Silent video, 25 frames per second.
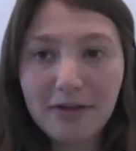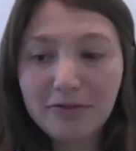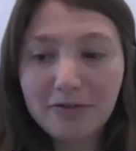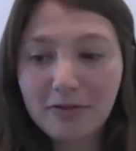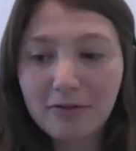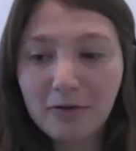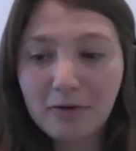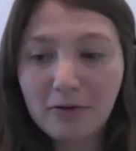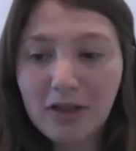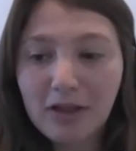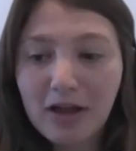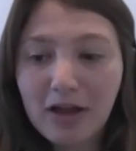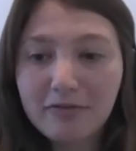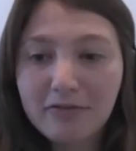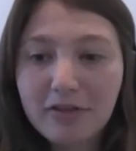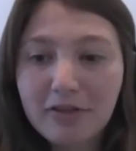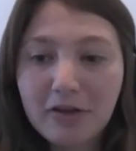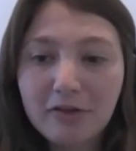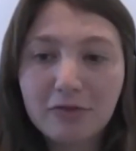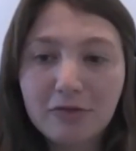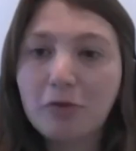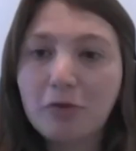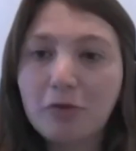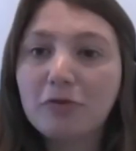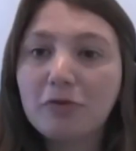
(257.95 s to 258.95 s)
So a lot of the
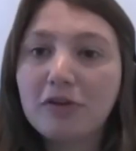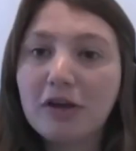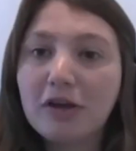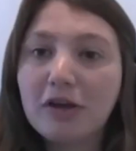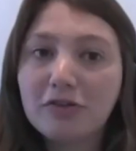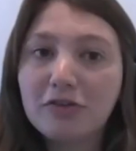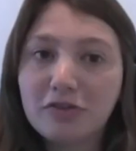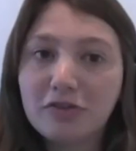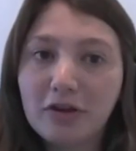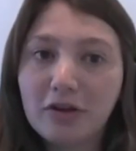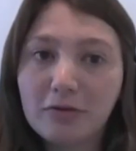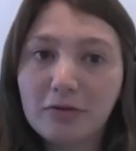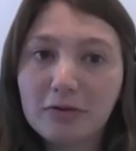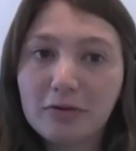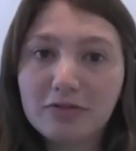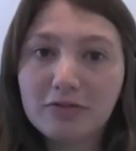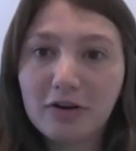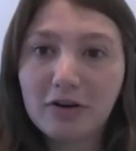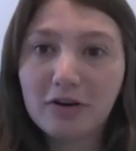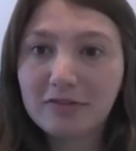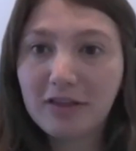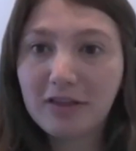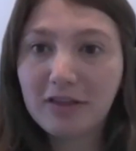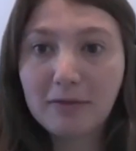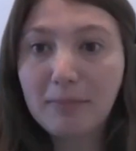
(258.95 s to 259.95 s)
association with
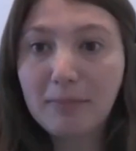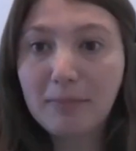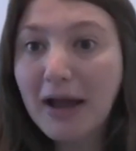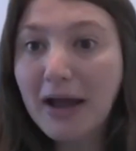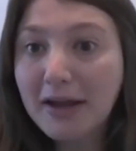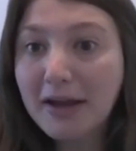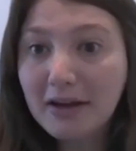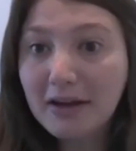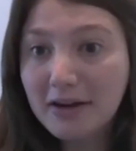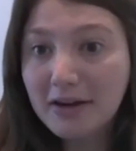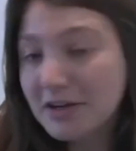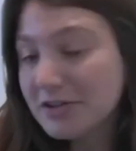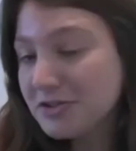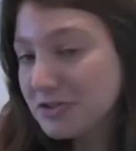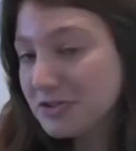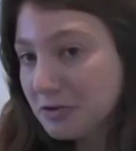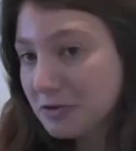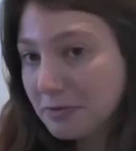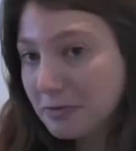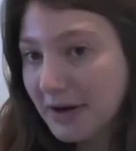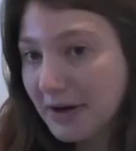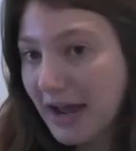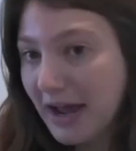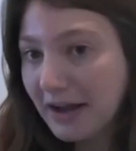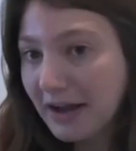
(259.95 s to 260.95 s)
sharks, like my initial
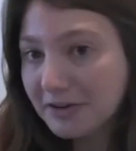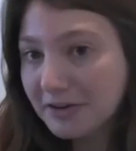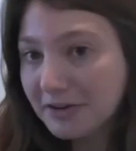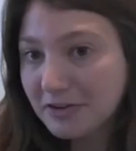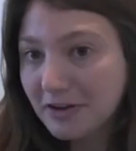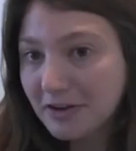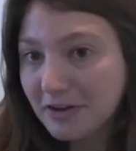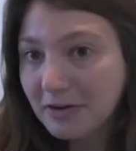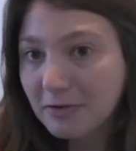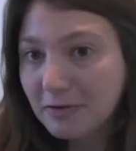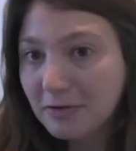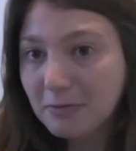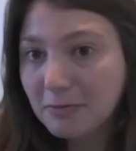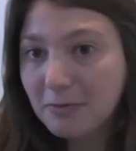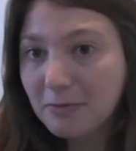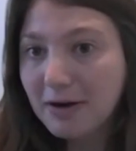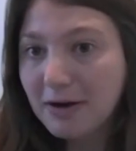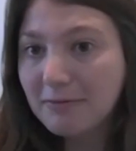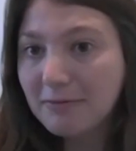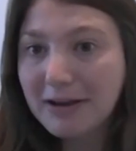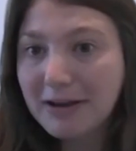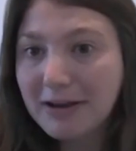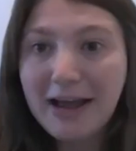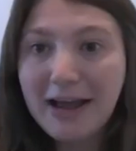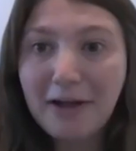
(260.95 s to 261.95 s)
reaction when
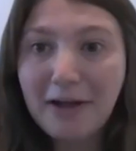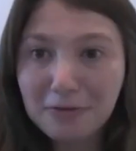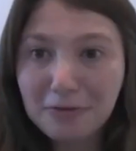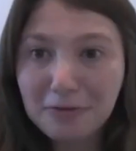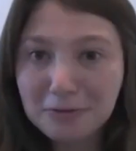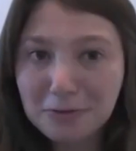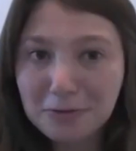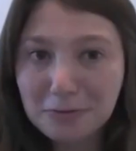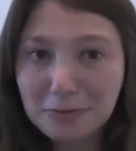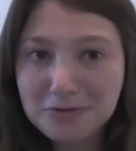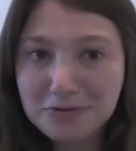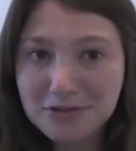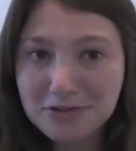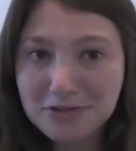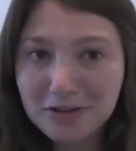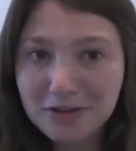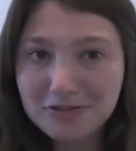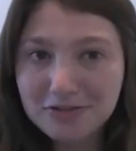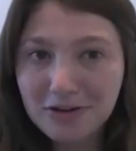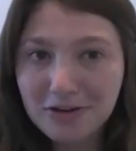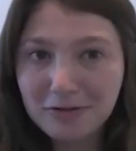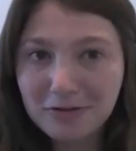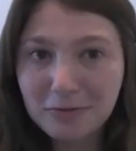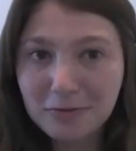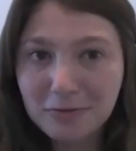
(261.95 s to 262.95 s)
my counselor told me she liked
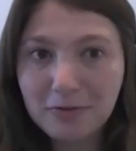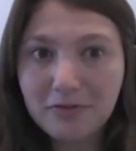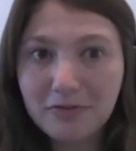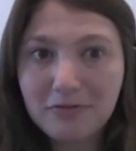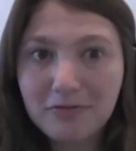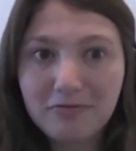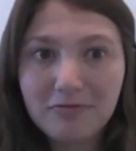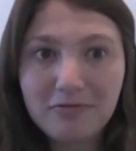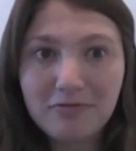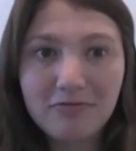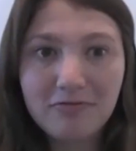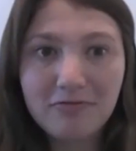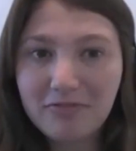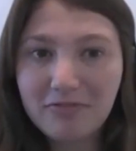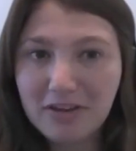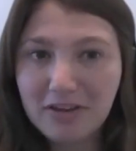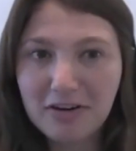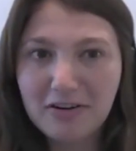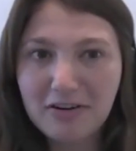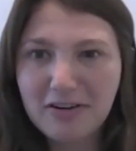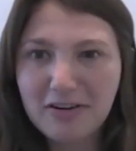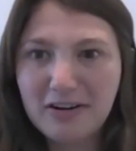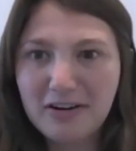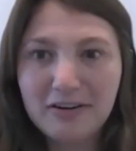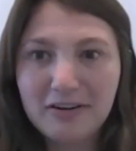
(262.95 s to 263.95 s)
sharks, was
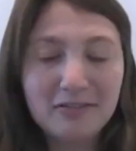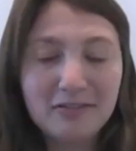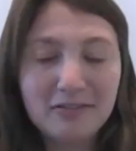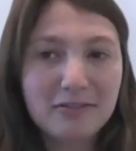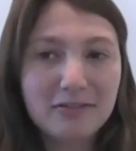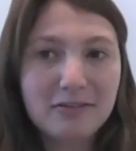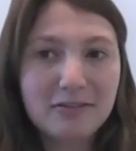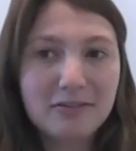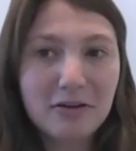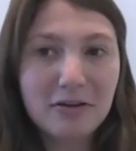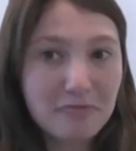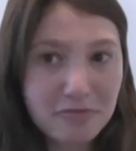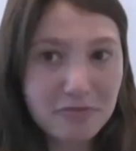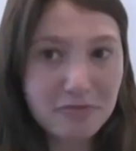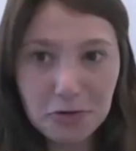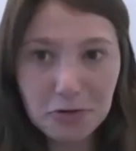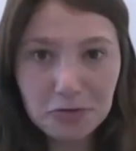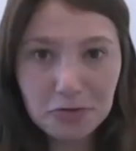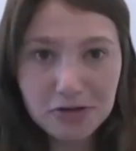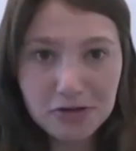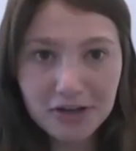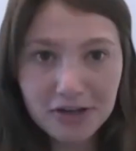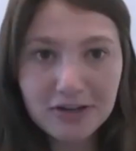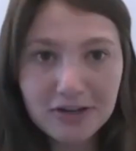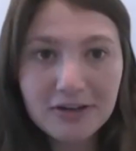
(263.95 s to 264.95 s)
fear and
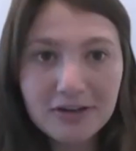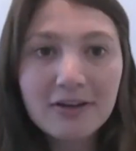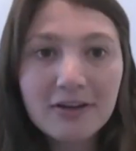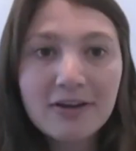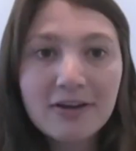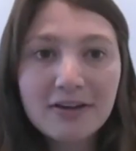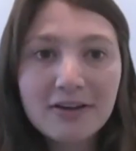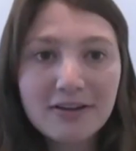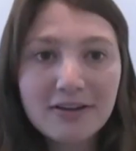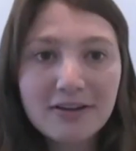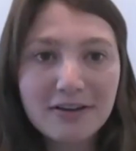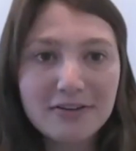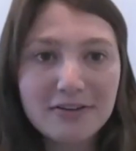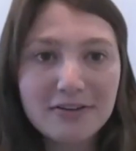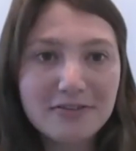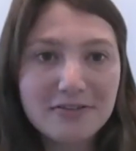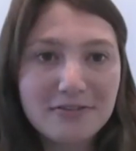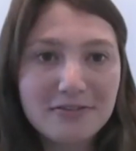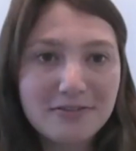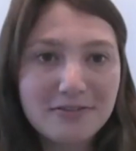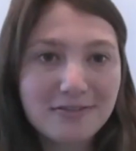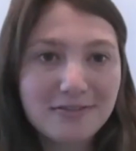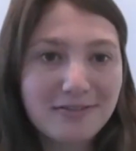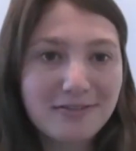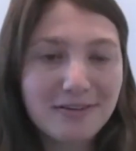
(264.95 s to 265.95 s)
confusion, because
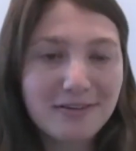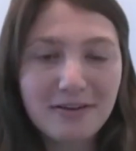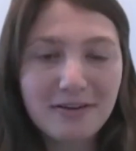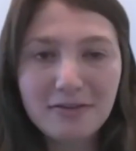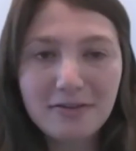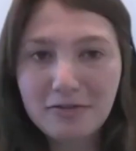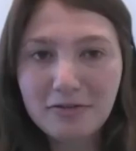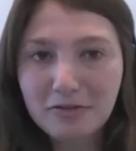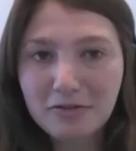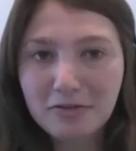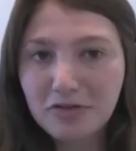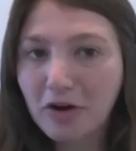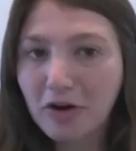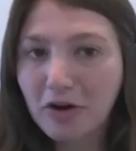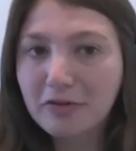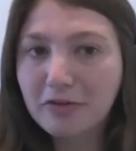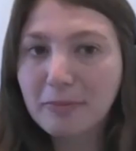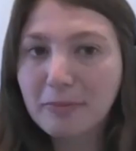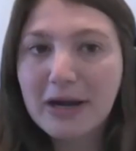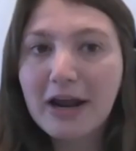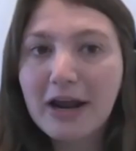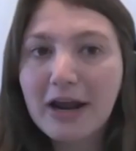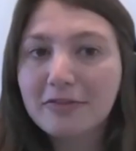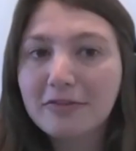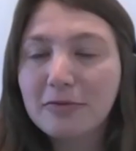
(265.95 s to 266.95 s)
sharks are
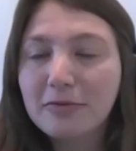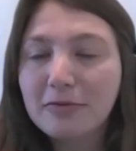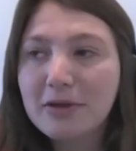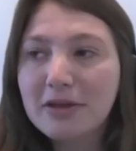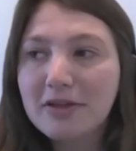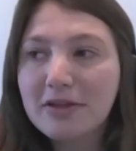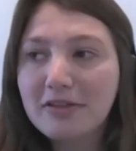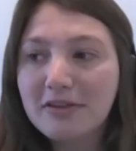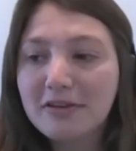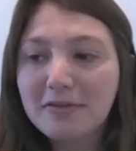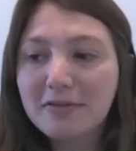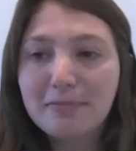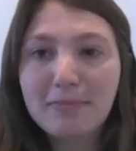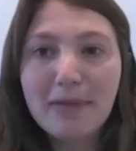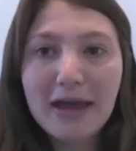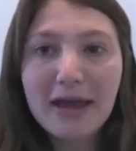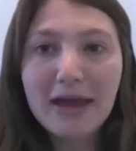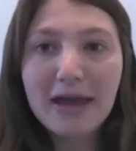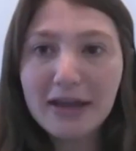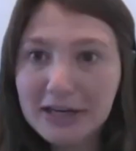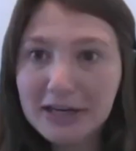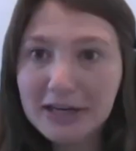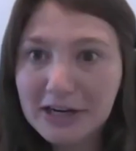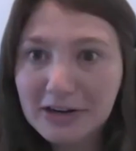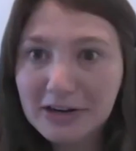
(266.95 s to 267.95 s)
made out to be these
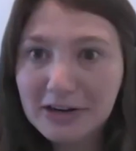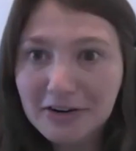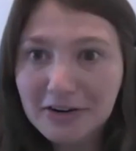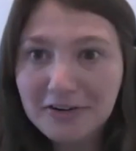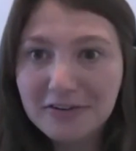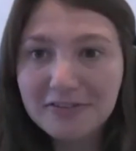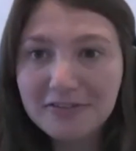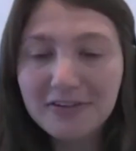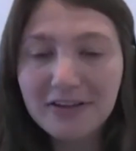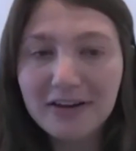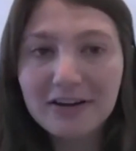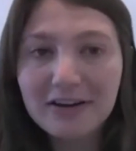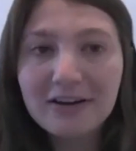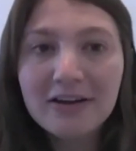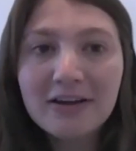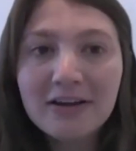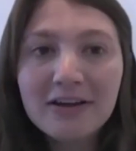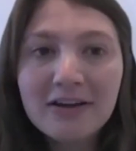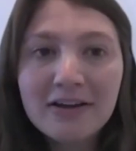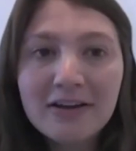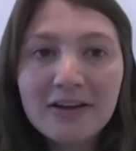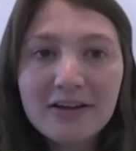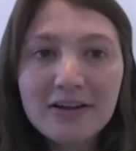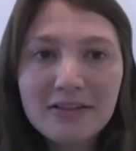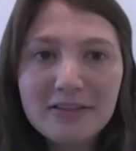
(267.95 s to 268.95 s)
man-eaters and
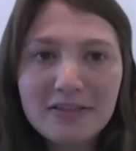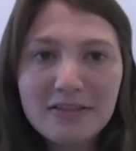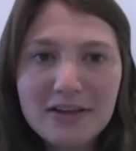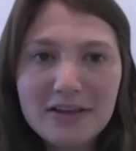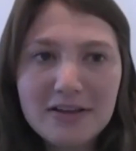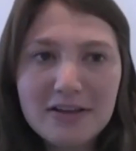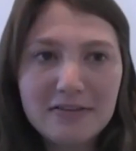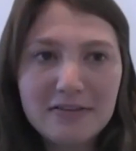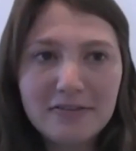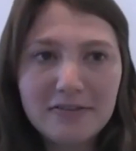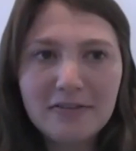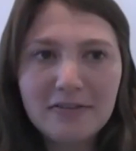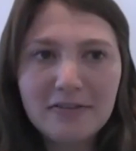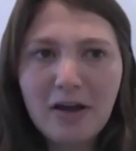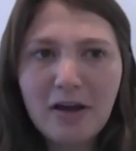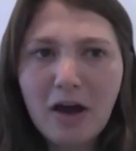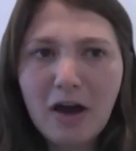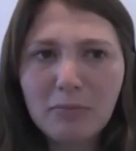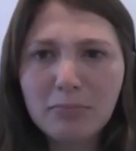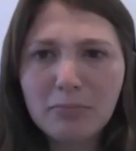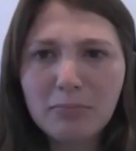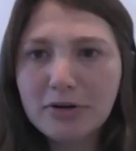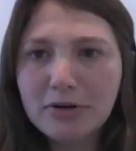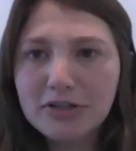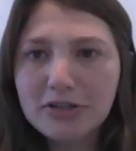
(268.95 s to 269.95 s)
these
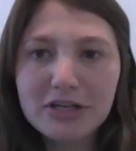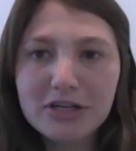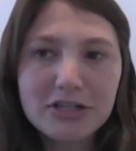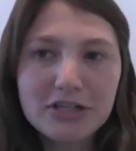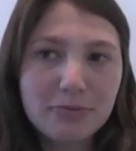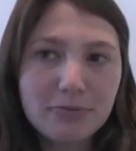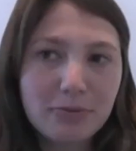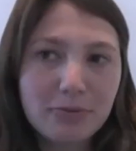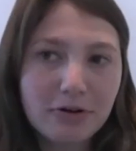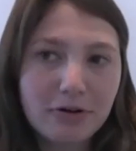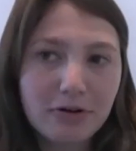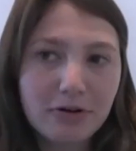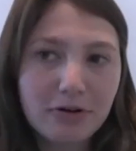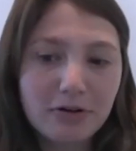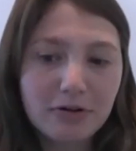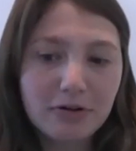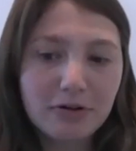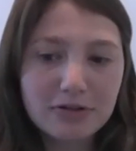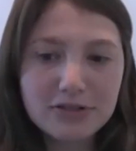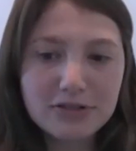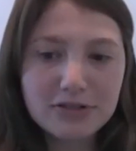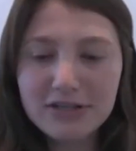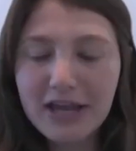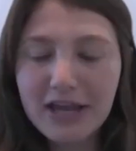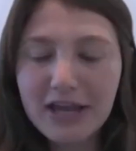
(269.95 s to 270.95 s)
unpredictable,
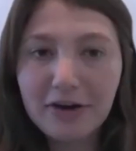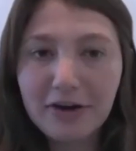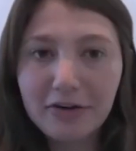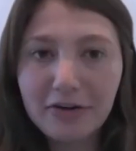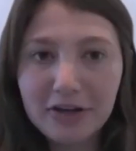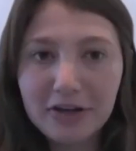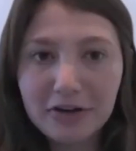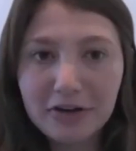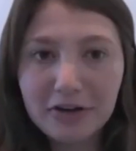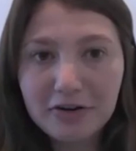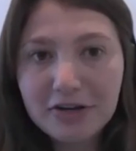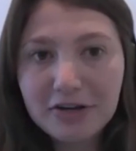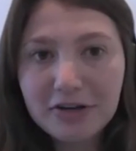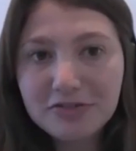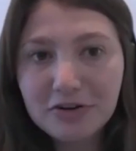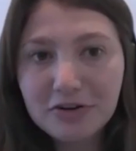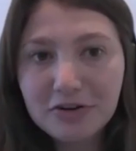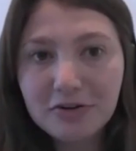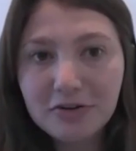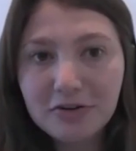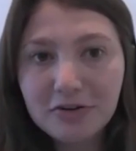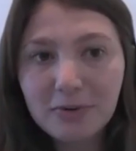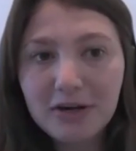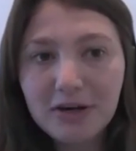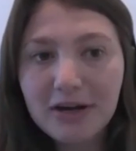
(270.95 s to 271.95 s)
scary
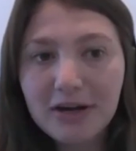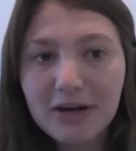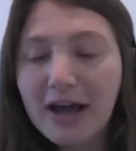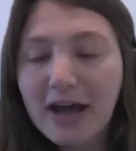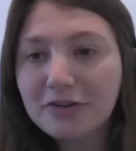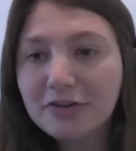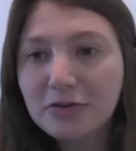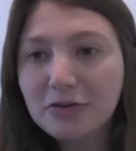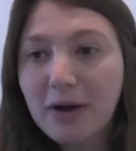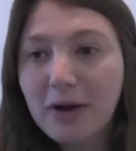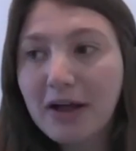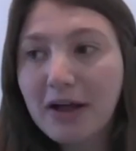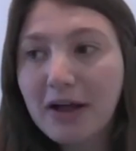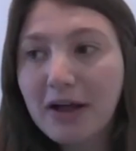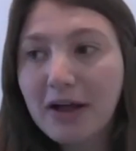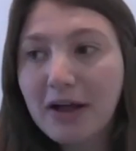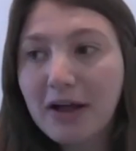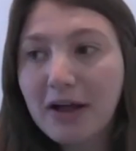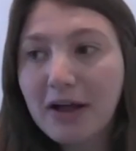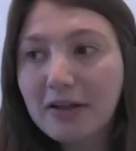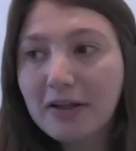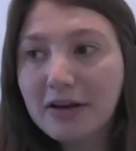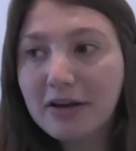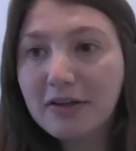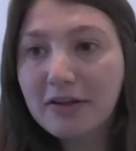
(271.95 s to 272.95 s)
creatures, when in
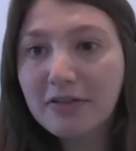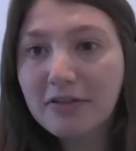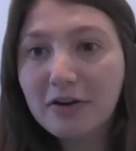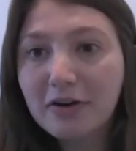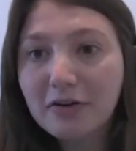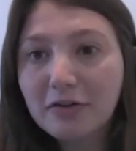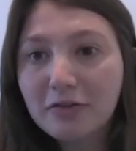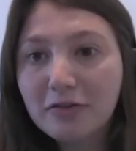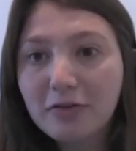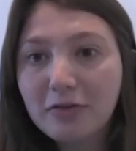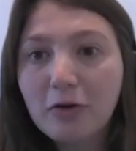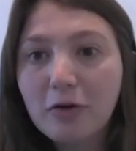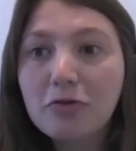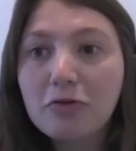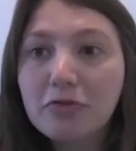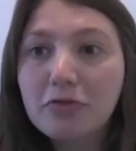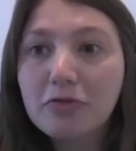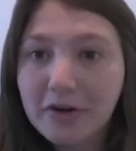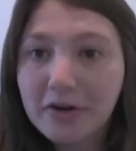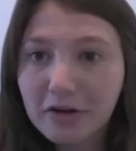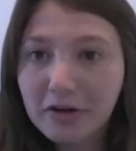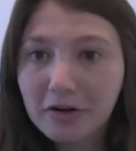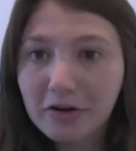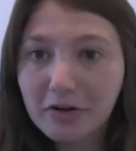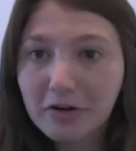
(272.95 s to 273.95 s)
actuality, they're so
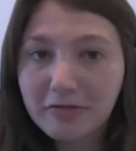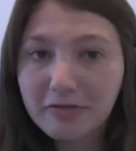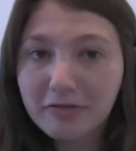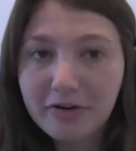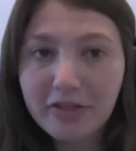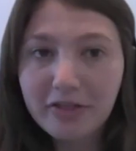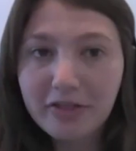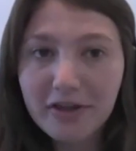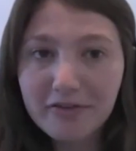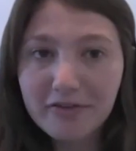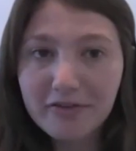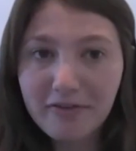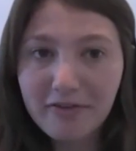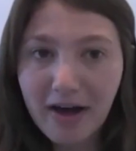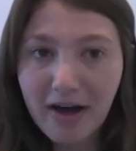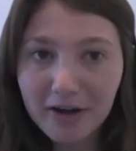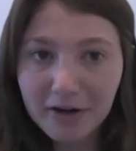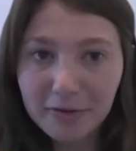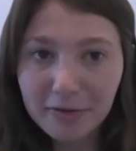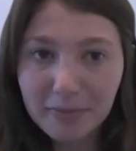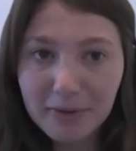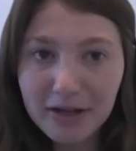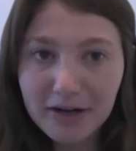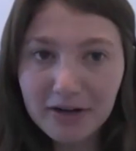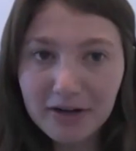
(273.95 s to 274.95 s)
critical for the
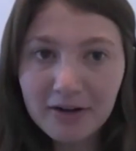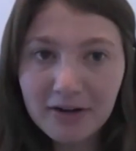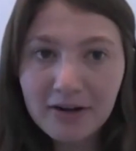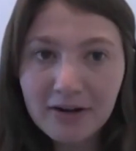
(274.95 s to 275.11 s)
environment.